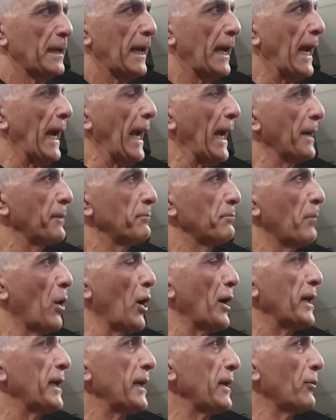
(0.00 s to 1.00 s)
And my
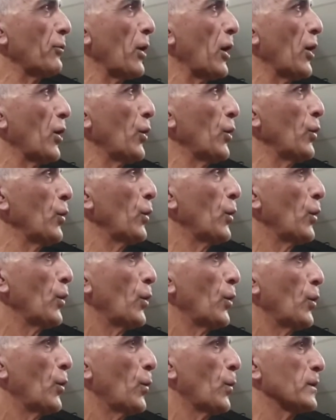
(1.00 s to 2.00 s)
hero
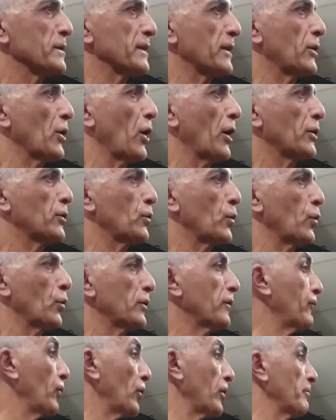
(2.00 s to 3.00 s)
was a guy called,
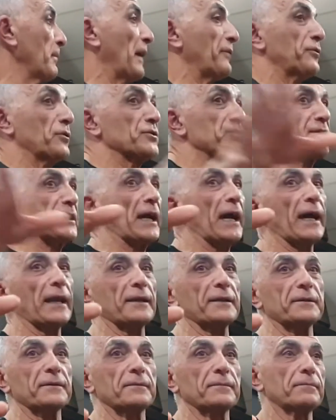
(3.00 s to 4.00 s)
you've heard of Matthew
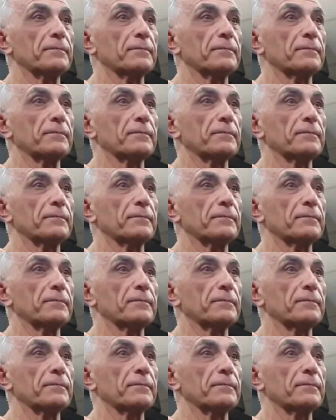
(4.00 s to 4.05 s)
Scarlett?